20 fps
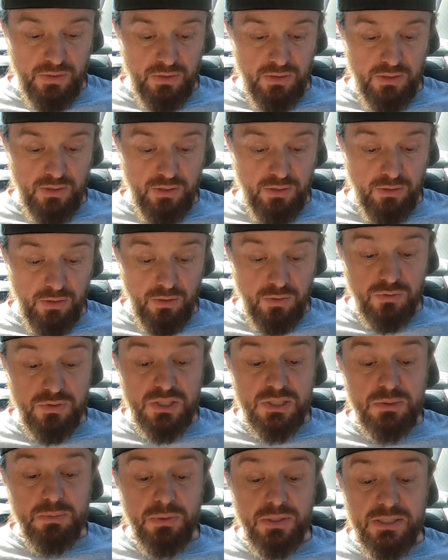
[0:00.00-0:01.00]
The
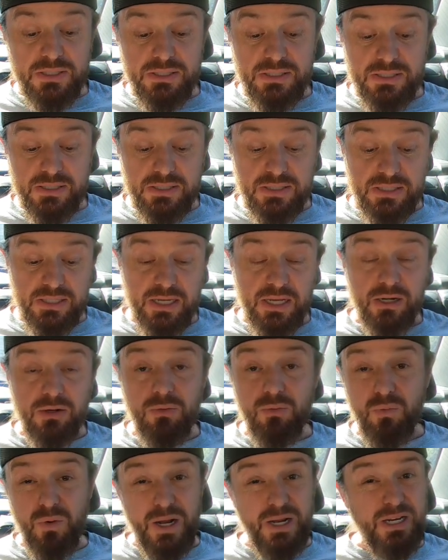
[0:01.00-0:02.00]
closest place to
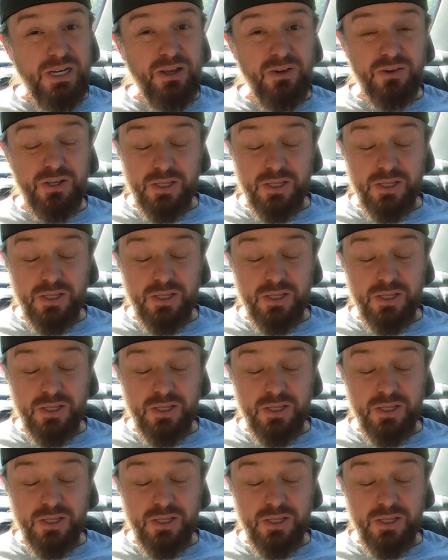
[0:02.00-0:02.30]
Seattle right now,